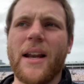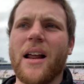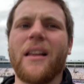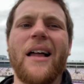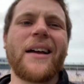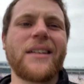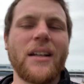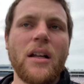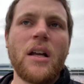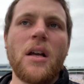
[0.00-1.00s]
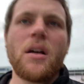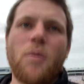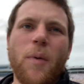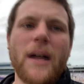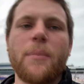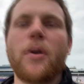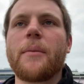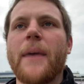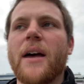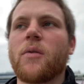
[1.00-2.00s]
may not have liked it. We'll probably have to
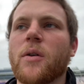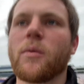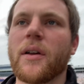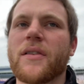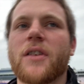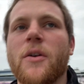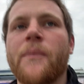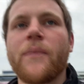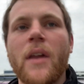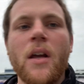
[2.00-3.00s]
put it back where it was. So